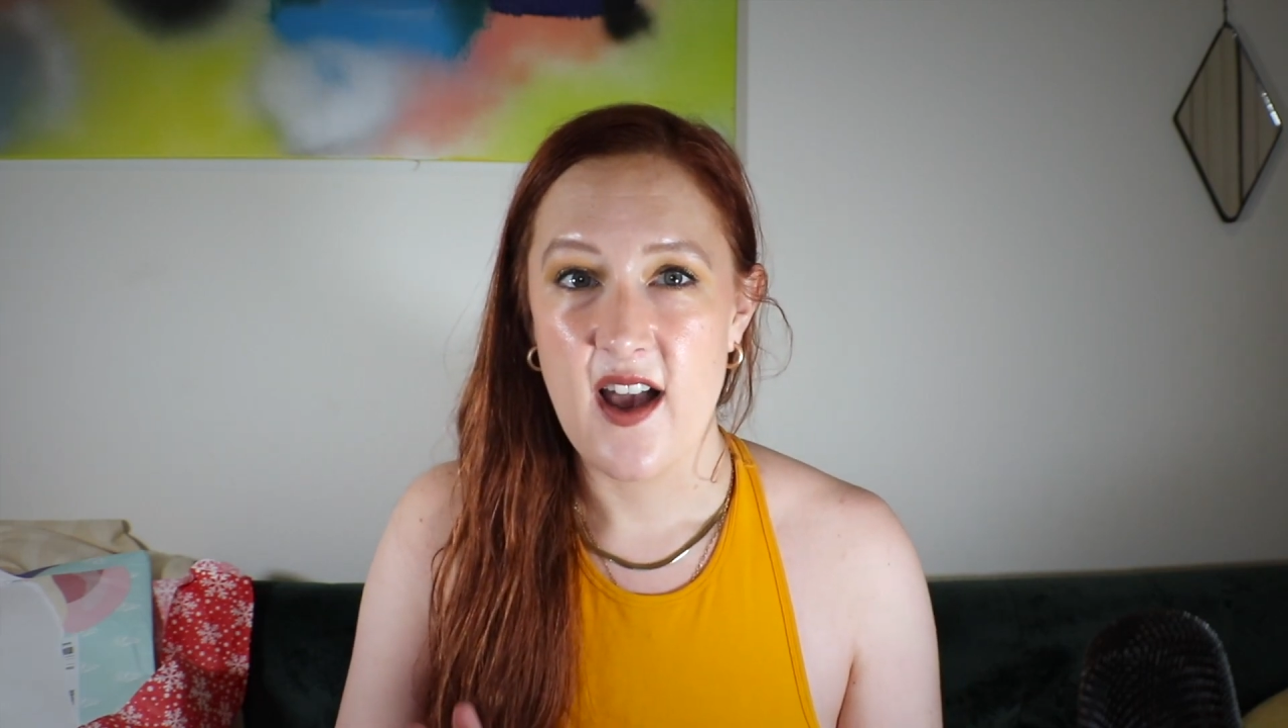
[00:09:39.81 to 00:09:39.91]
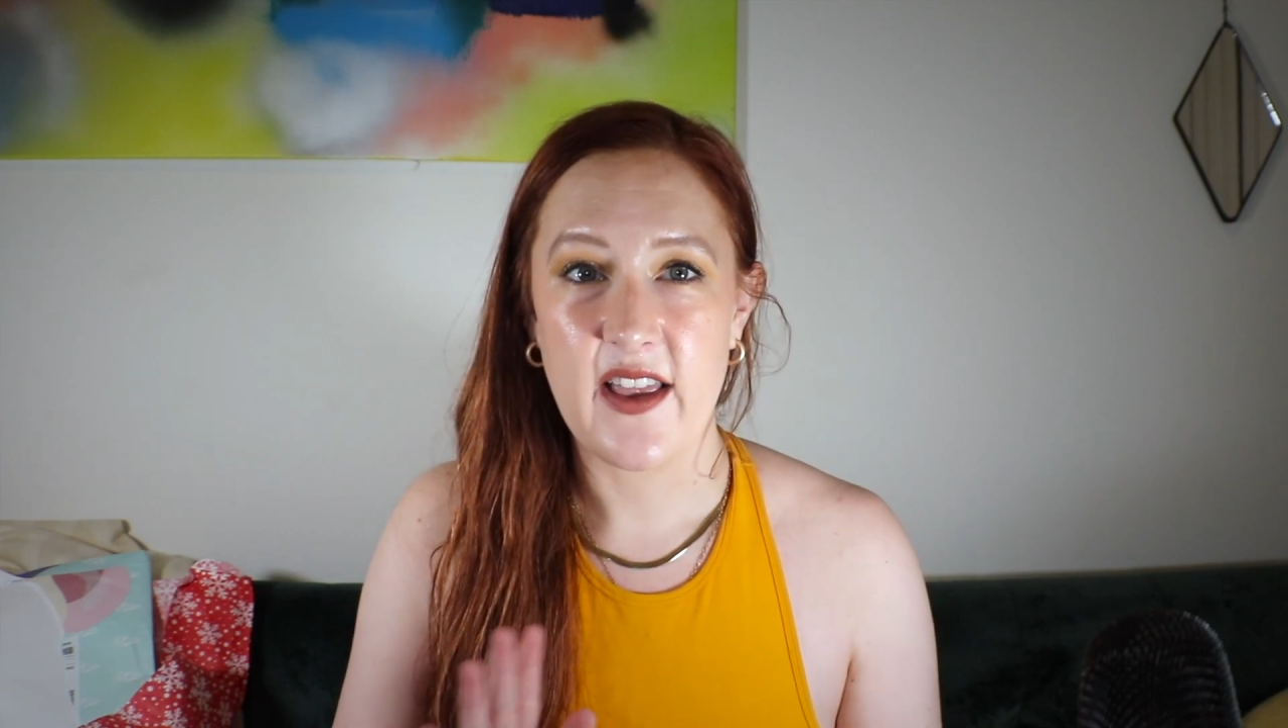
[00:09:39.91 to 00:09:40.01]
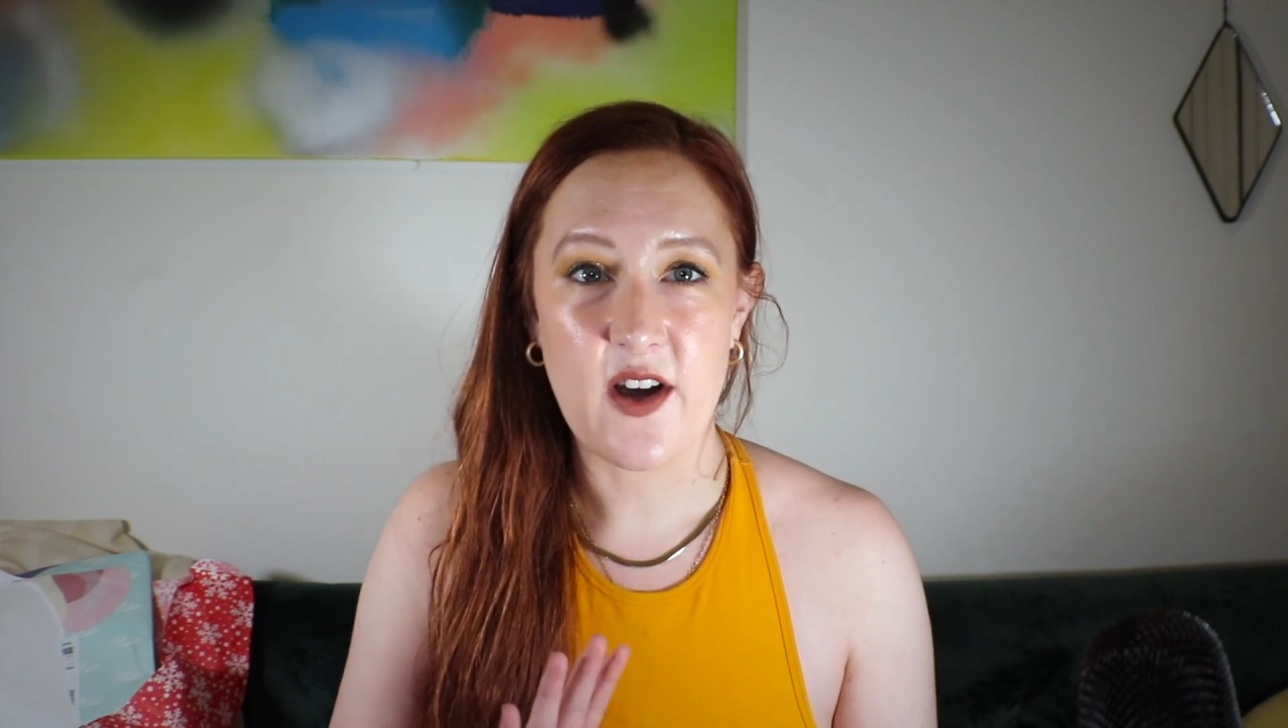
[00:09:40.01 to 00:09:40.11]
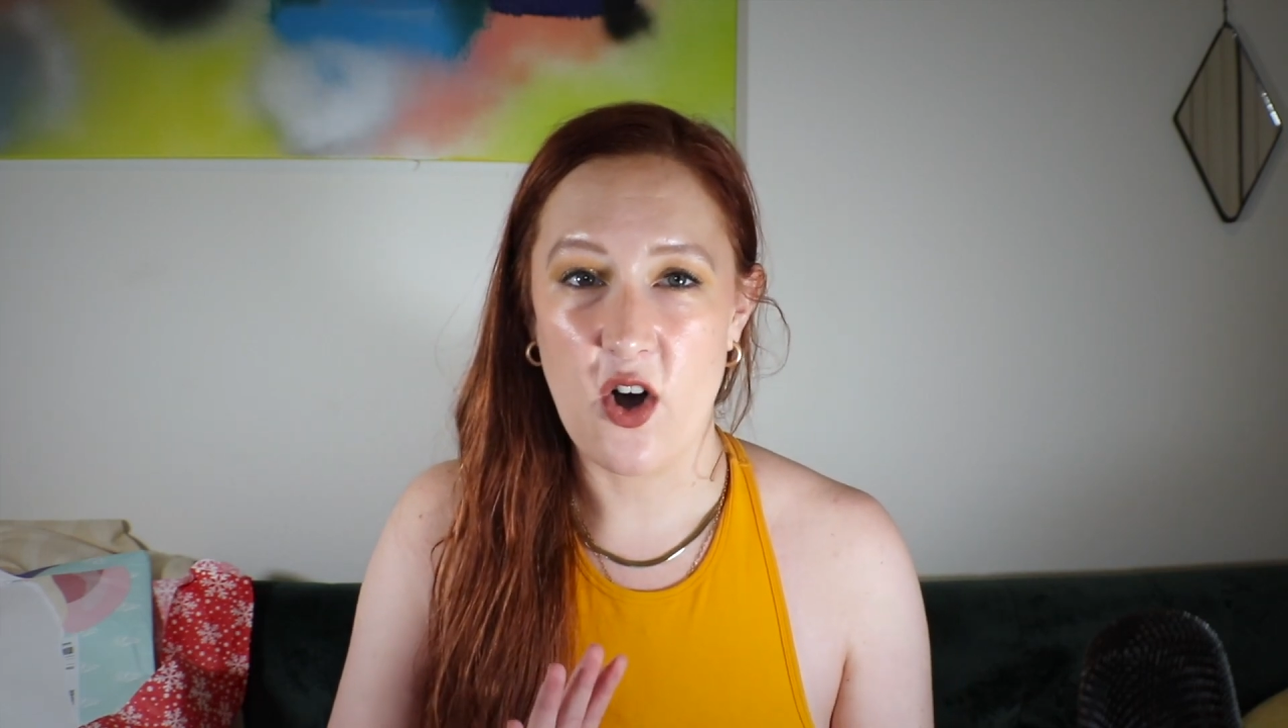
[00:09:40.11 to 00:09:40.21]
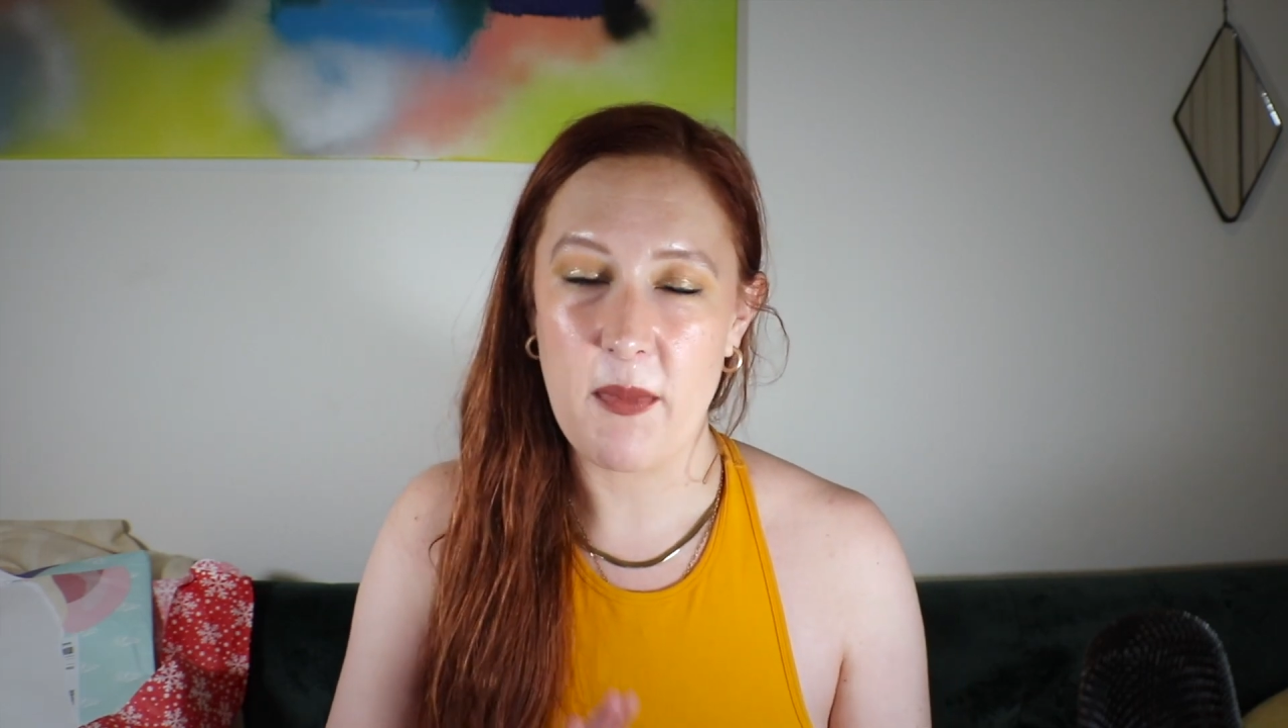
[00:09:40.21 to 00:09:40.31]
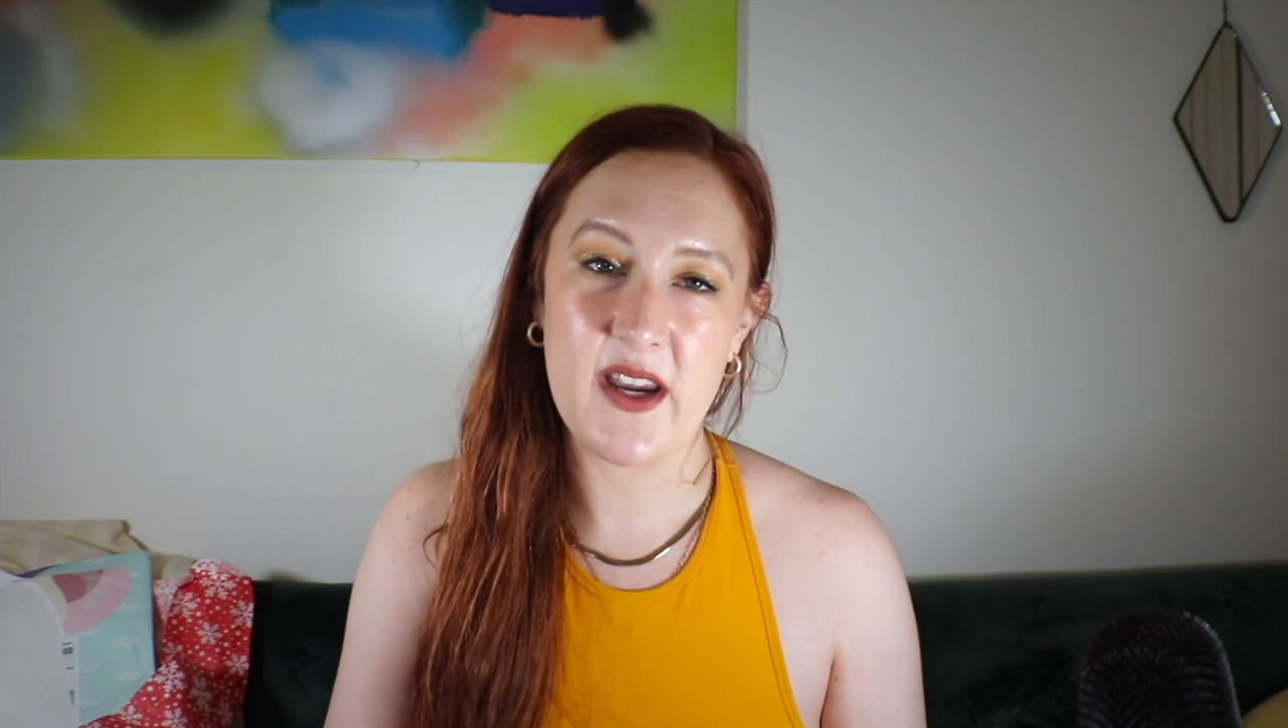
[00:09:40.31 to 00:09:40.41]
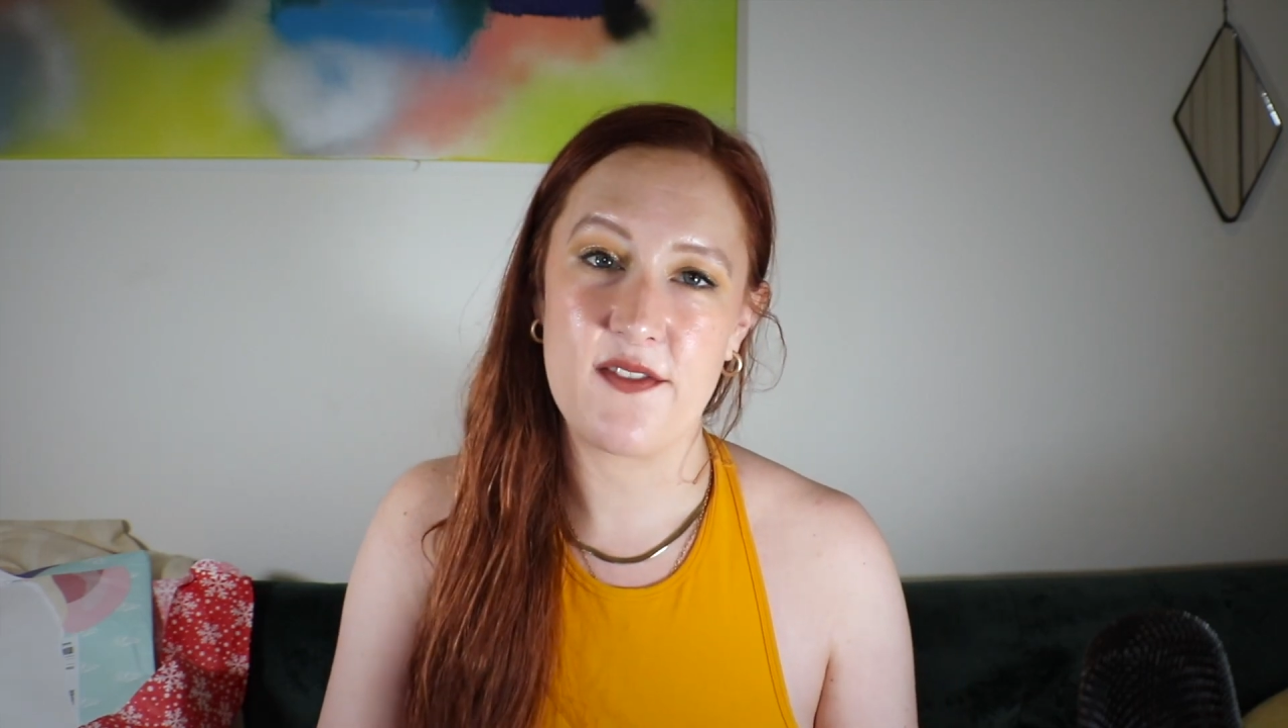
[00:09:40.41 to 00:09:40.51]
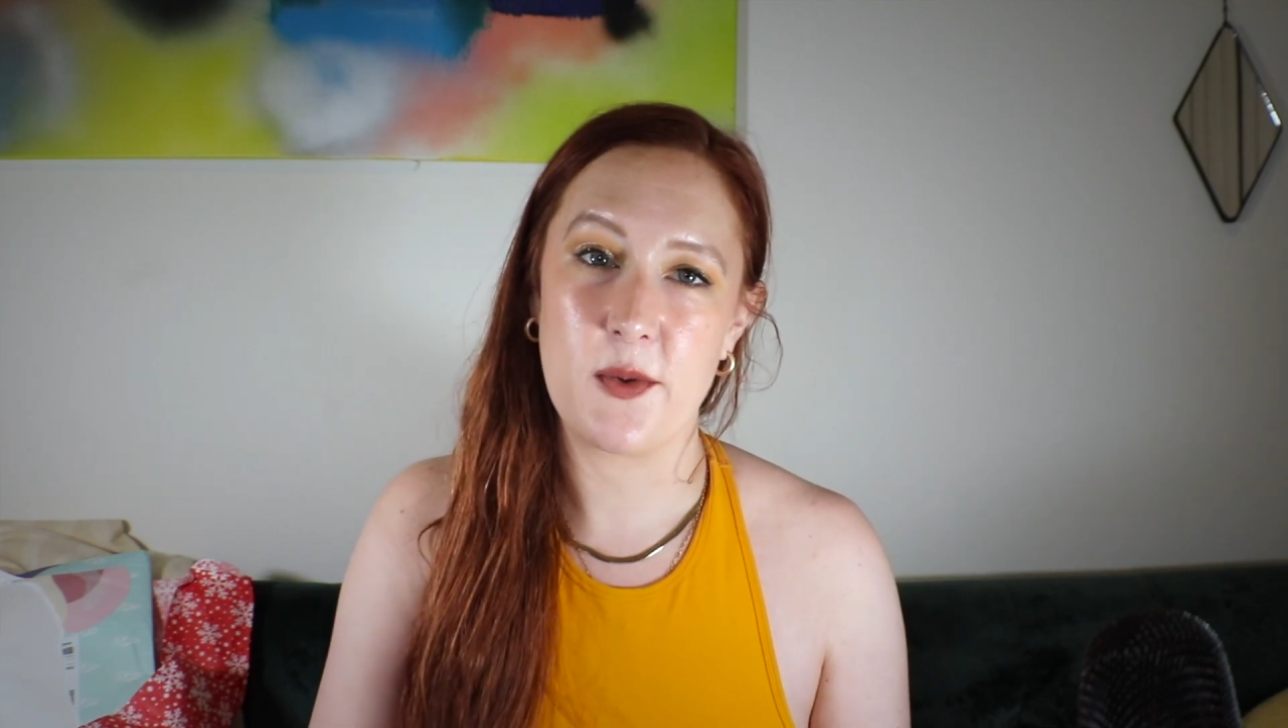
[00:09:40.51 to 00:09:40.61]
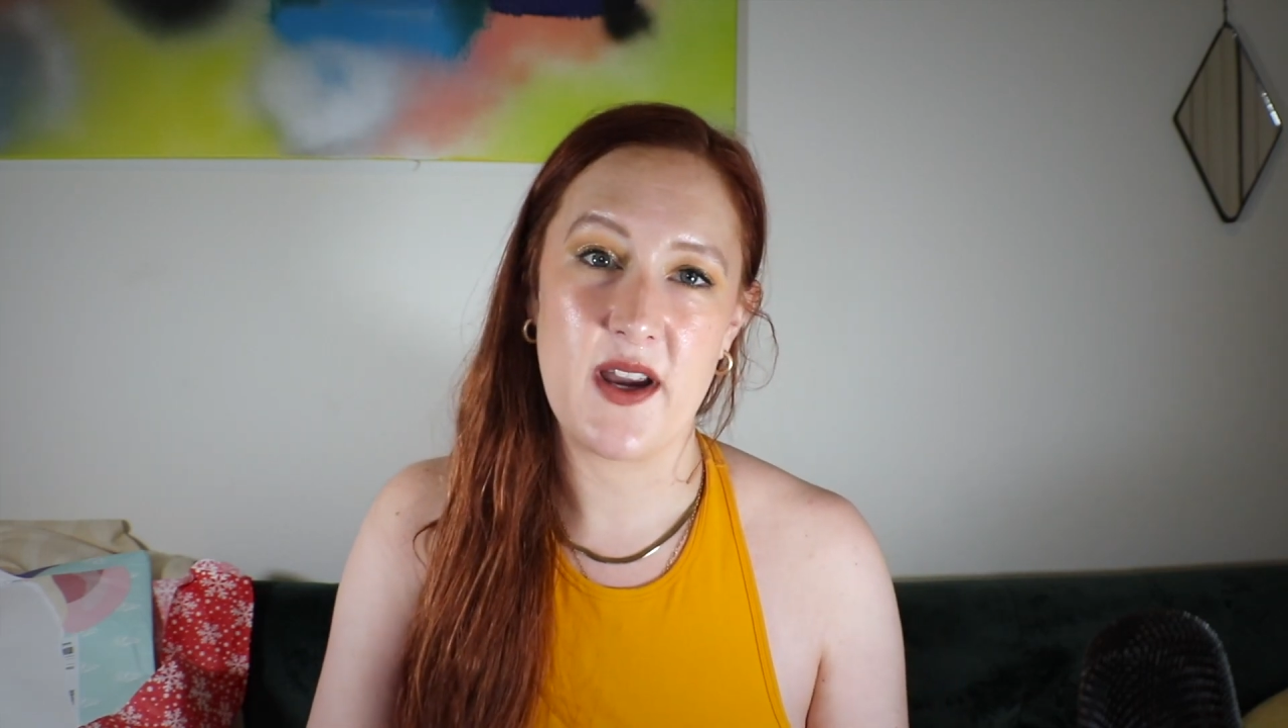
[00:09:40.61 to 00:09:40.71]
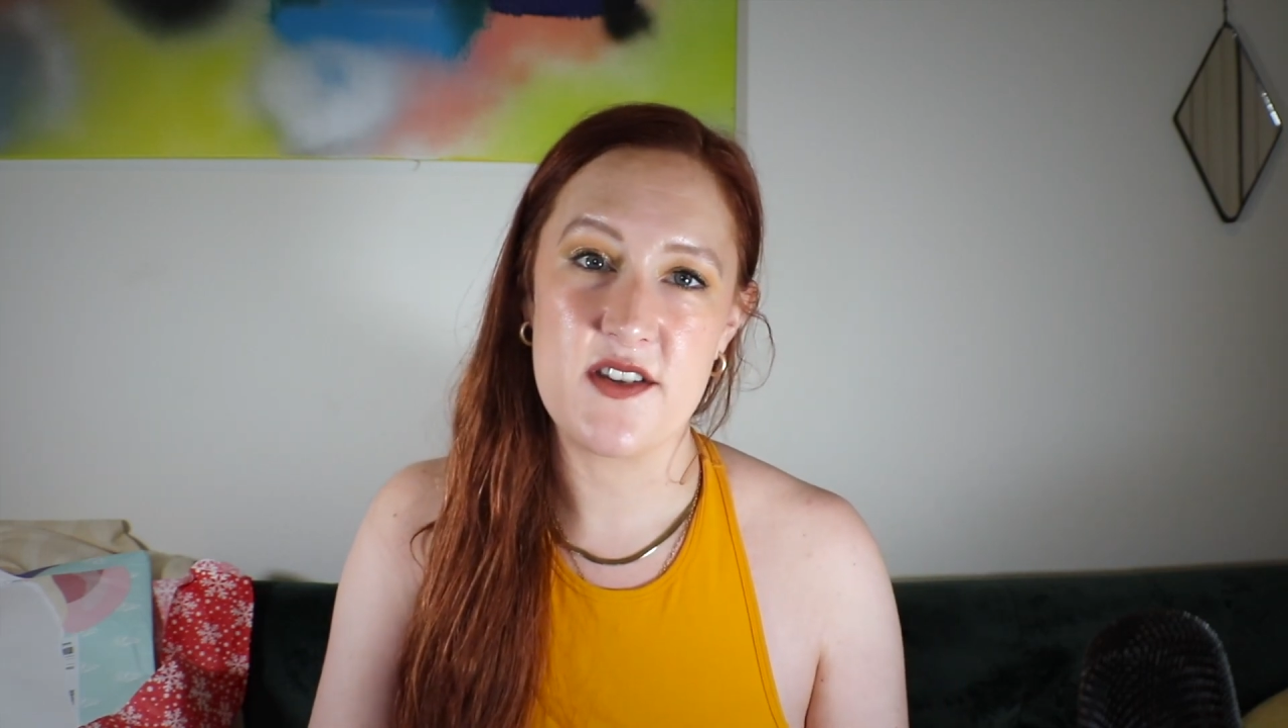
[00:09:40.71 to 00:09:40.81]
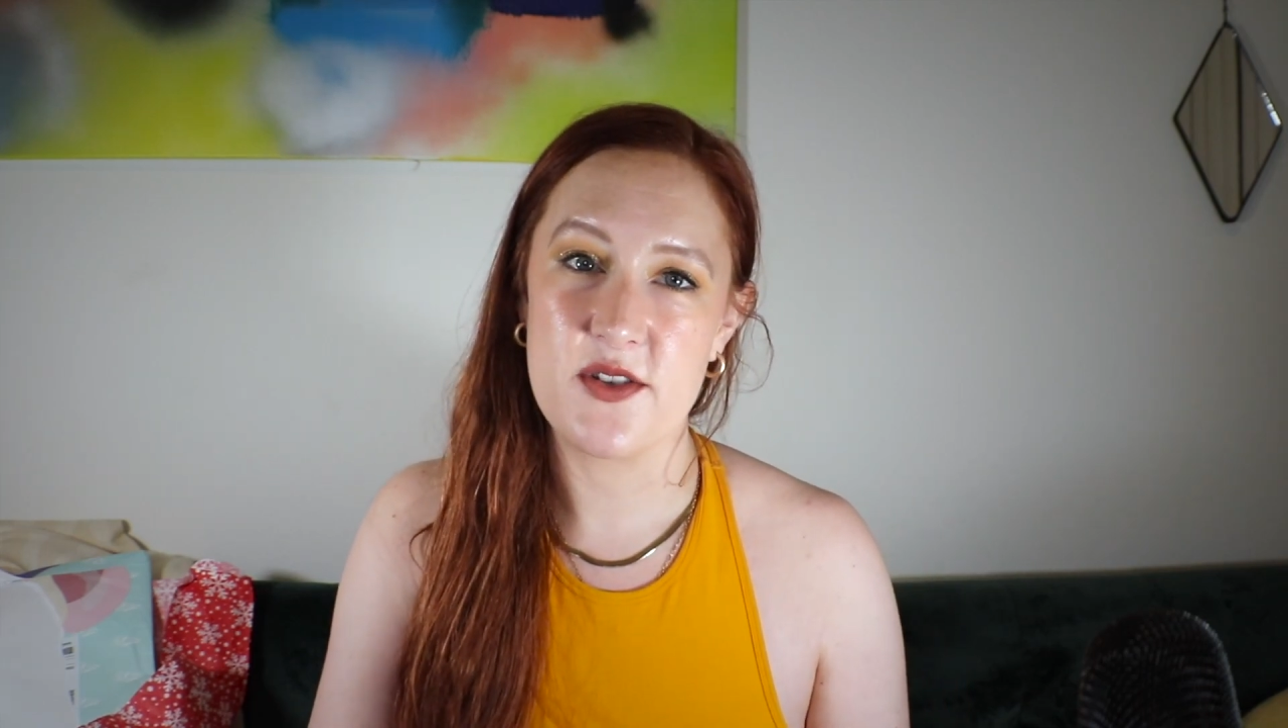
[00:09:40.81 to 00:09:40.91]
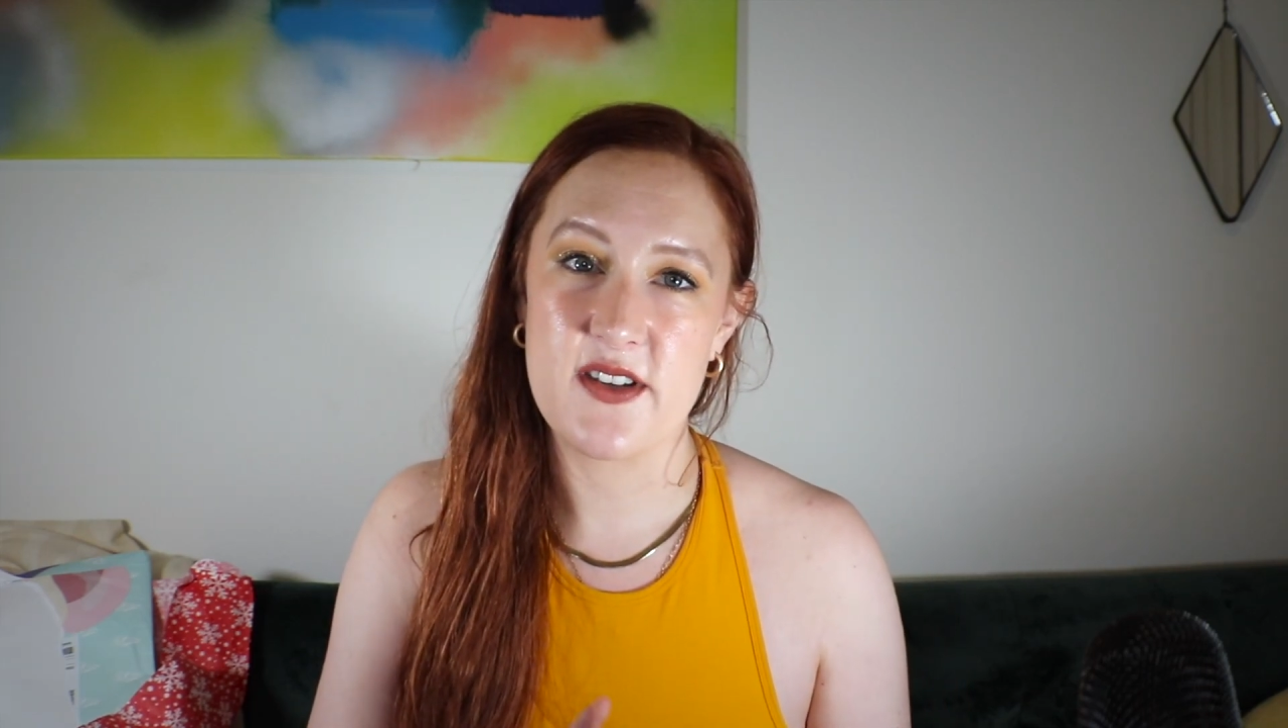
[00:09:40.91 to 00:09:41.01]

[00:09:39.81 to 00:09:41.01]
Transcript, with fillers: Like all my giveaways,